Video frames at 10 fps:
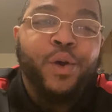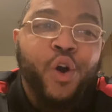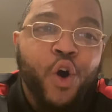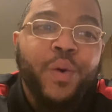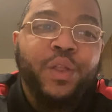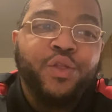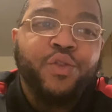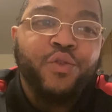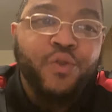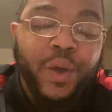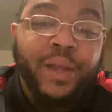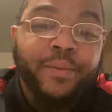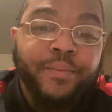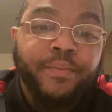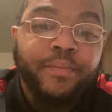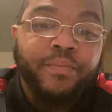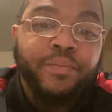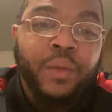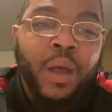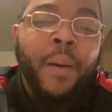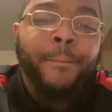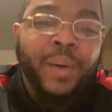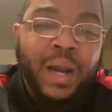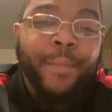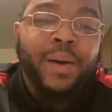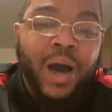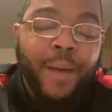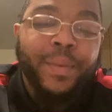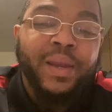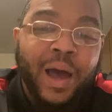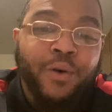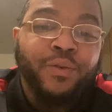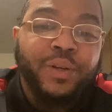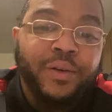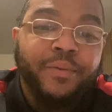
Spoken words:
going through it, but I'm coming out.